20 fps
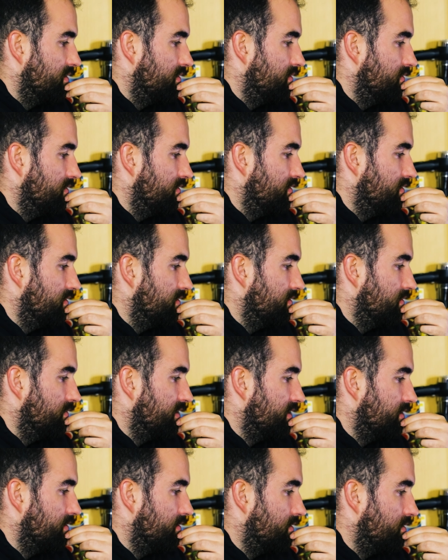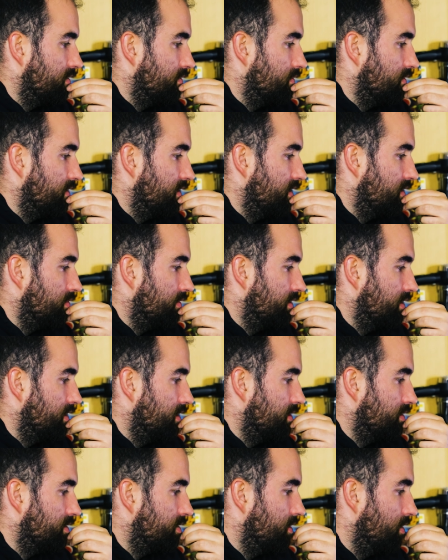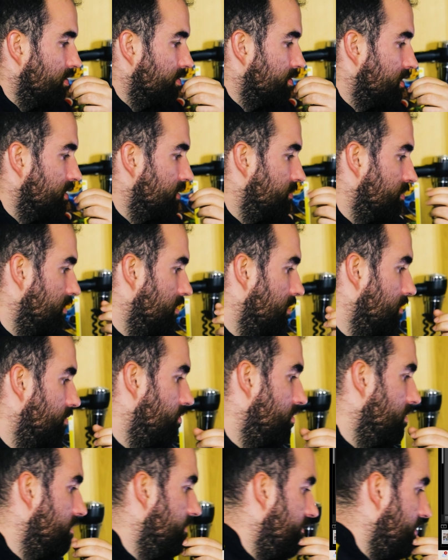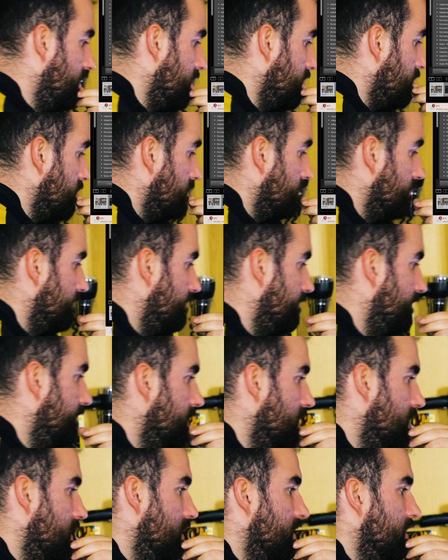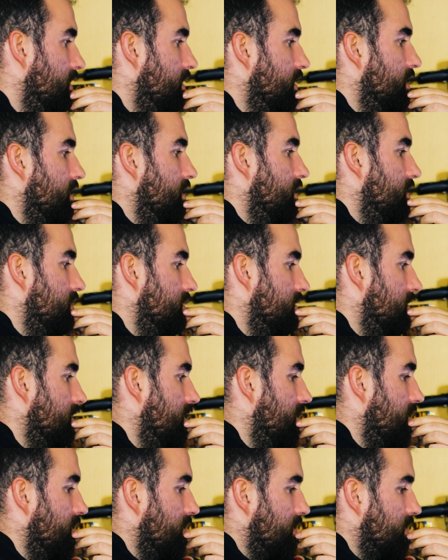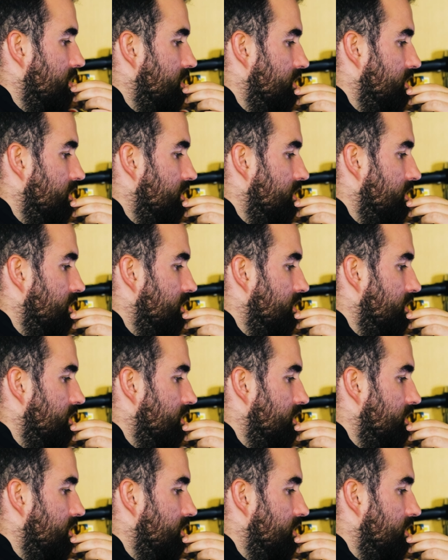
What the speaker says: about 3.5 stops, because we've got a raw file. So that looks